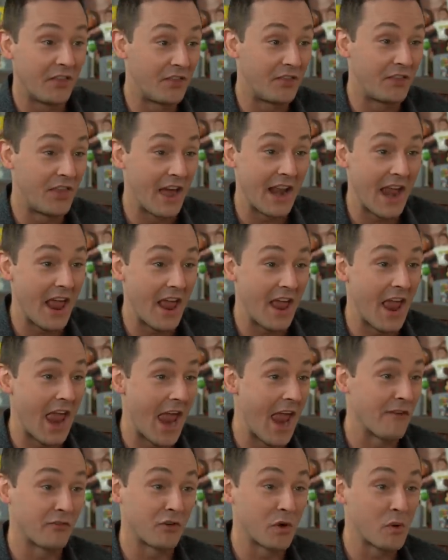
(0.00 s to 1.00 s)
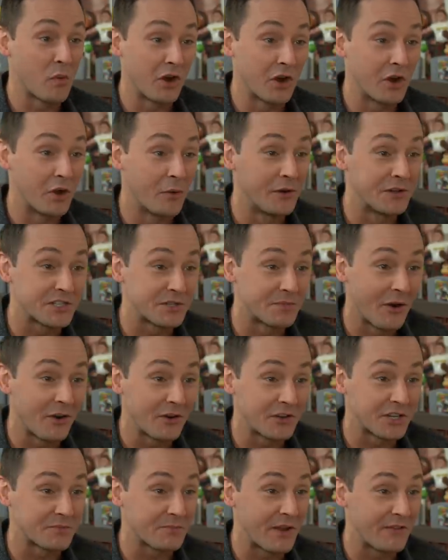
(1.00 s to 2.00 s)
that everyone who was
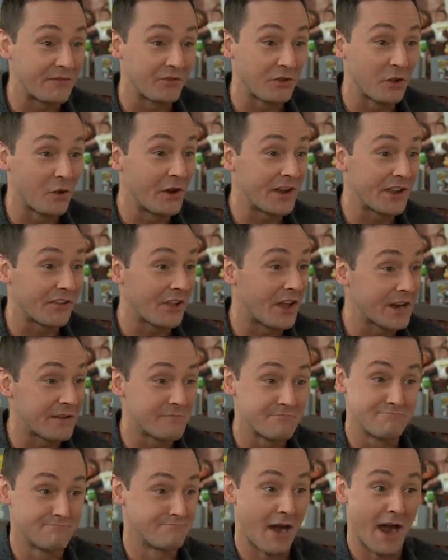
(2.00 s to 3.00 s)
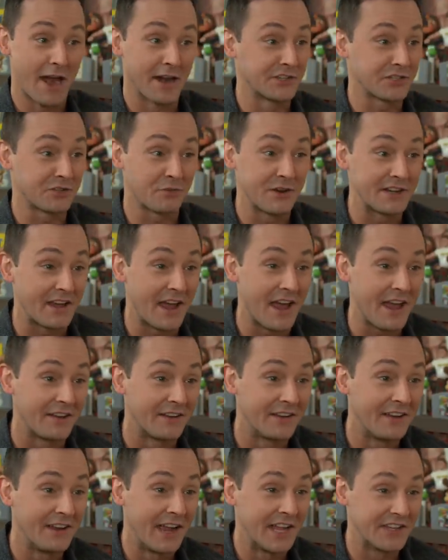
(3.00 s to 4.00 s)
smart just bet Floyd at like minus
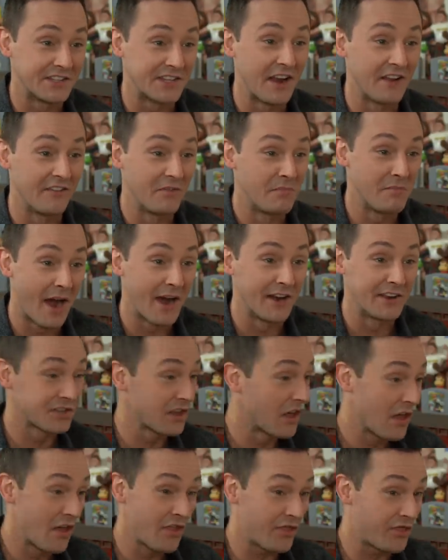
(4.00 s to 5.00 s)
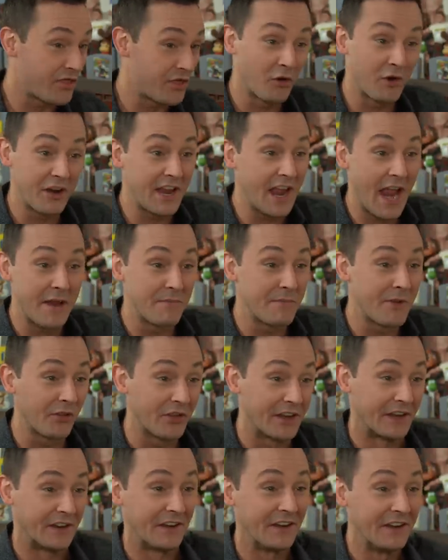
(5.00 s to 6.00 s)
310 instead of minus 38 million.